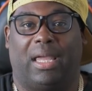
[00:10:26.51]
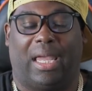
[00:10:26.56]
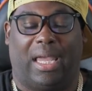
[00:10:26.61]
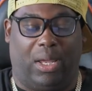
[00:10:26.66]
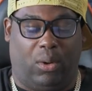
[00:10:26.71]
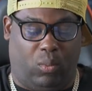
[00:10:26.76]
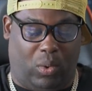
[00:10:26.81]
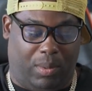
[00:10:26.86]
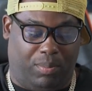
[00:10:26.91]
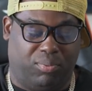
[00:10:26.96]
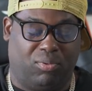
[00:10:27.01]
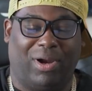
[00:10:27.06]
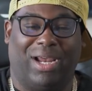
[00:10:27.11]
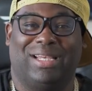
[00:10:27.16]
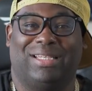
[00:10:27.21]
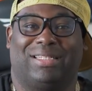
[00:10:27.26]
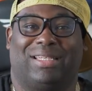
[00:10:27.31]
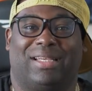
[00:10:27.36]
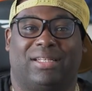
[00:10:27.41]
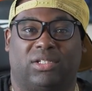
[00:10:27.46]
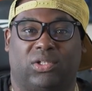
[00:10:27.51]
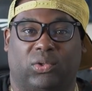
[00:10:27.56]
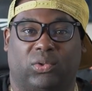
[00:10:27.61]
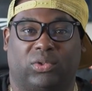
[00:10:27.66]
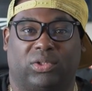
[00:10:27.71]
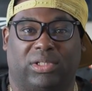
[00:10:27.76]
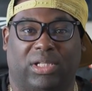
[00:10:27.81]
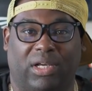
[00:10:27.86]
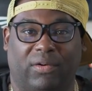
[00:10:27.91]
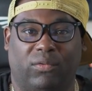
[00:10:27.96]
And when price gets to
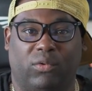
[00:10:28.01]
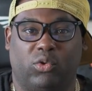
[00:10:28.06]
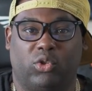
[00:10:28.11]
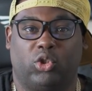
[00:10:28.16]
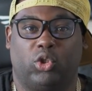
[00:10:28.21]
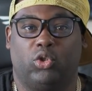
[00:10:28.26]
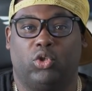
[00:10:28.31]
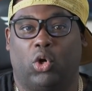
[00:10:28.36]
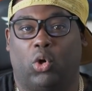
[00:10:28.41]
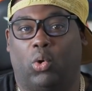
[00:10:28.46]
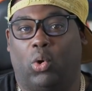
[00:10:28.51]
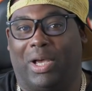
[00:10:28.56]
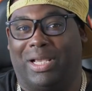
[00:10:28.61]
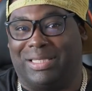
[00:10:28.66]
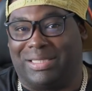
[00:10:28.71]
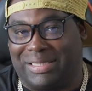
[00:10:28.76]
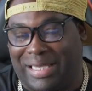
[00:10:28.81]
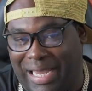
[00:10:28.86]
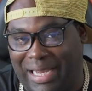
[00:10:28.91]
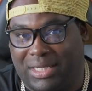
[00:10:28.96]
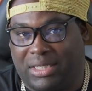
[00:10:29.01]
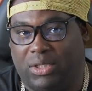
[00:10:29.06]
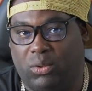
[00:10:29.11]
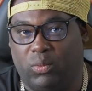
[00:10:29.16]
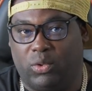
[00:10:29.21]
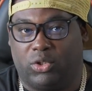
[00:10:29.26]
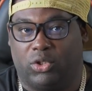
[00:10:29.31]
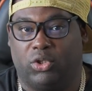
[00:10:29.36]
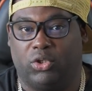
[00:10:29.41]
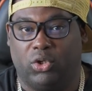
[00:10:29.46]
those levels, you know exactly
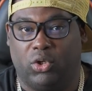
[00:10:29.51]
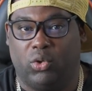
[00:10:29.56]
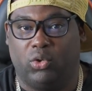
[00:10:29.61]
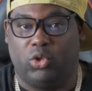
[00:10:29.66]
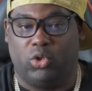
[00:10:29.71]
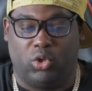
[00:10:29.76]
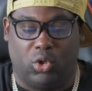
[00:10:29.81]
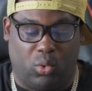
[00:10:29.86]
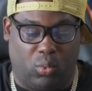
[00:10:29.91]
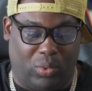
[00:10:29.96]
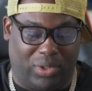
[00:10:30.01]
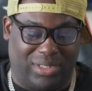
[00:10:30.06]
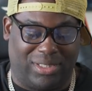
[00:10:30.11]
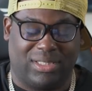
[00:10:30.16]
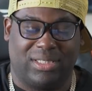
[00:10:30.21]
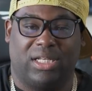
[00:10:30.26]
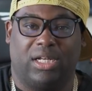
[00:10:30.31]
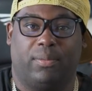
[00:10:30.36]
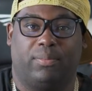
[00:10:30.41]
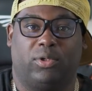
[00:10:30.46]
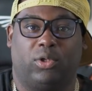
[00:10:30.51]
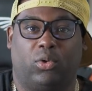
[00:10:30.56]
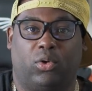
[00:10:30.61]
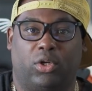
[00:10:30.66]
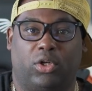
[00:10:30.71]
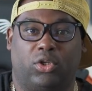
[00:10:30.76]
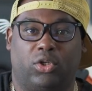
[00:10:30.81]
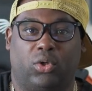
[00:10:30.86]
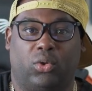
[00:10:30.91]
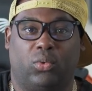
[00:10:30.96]
what to do. You know what setup you're
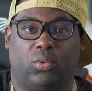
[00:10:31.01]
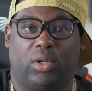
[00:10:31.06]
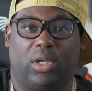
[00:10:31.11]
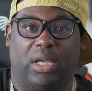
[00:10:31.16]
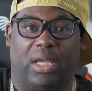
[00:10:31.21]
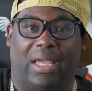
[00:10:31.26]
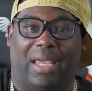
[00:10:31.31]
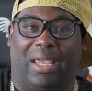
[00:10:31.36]
going to do.